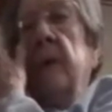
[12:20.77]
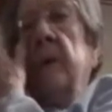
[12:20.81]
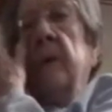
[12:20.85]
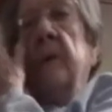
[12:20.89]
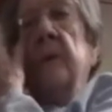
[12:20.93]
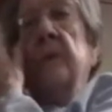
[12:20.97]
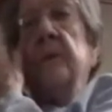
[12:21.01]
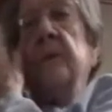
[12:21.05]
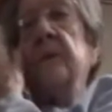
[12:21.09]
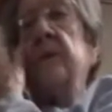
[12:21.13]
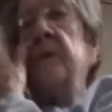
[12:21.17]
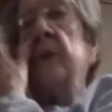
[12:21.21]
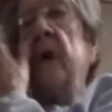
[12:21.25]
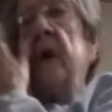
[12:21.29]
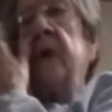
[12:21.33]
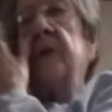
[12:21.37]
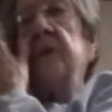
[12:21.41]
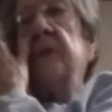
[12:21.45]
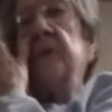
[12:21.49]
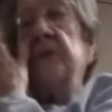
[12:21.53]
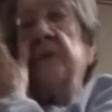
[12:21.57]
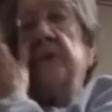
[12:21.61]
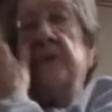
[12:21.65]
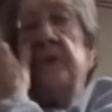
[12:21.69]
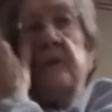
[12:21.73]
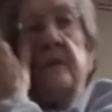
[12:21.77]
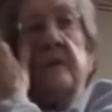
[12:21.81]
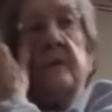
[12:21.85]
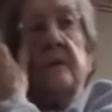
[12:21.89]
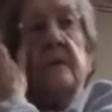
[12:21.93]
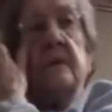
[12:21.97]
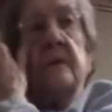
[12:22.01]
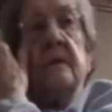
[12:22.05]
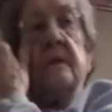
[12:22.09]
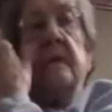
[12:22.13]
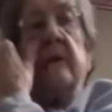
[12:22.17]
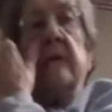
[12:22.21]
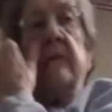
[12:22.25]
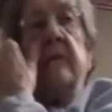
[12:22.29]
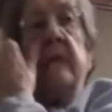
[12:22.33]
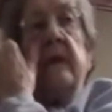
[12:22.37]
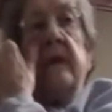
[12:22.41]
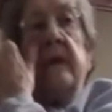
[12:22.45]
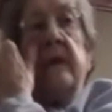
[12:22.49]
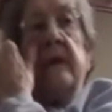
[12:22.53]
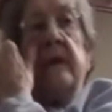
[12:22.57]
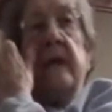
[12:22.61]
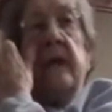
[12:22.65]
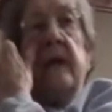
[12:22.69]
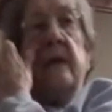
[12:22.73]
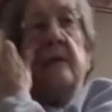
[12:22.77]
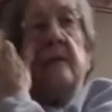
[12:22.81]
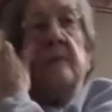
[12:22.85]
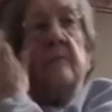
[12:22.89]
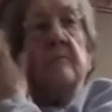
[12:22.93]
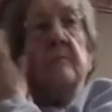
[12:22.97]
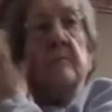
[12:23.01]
own sausage and stuff like that.